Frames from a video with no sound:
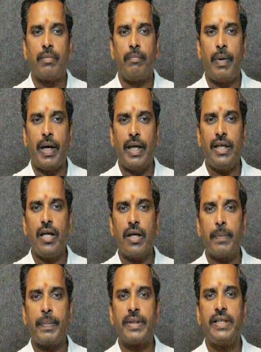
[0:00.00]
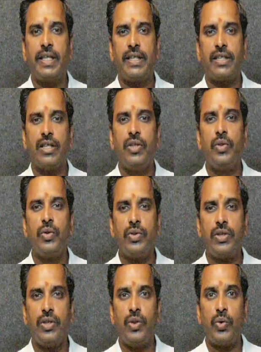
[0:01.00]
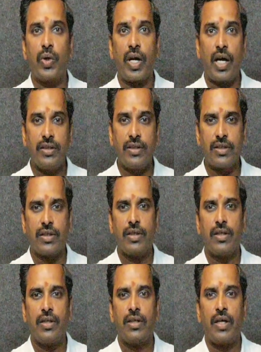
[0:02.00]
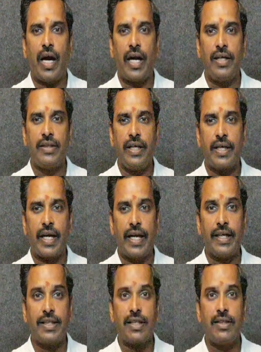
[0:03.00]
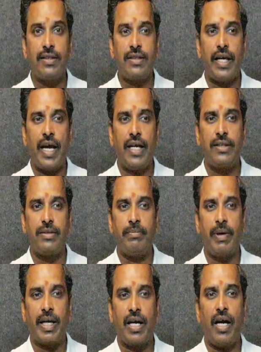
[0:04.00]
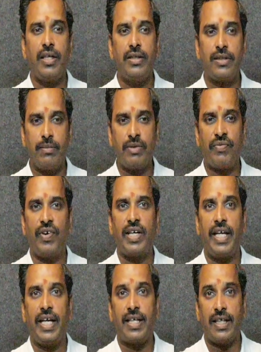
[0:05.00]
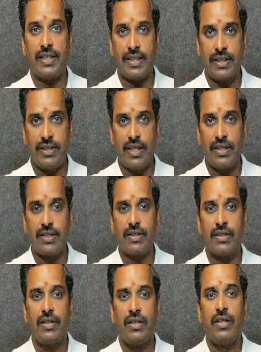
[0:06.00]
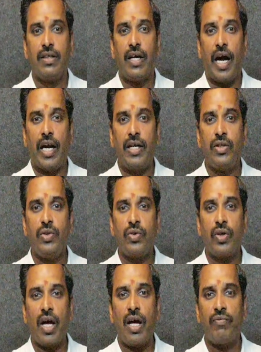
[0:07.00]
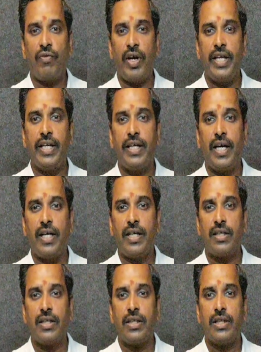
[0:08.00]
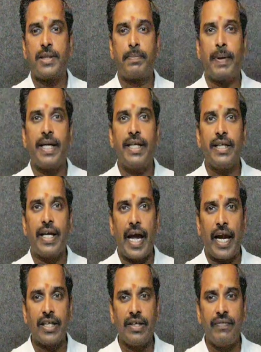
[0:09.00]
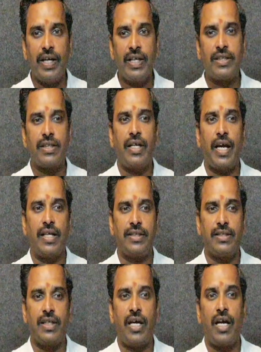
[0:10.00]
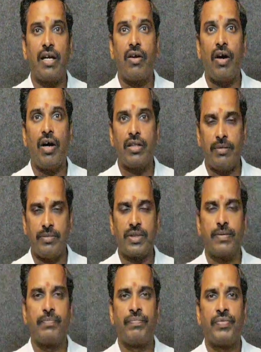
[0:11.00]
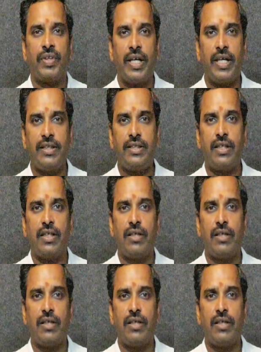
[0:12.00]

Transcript: mental representation use neurons and their connections as mechanisms for data structures, and neuron firing and spreading activation as that algorithms. That is,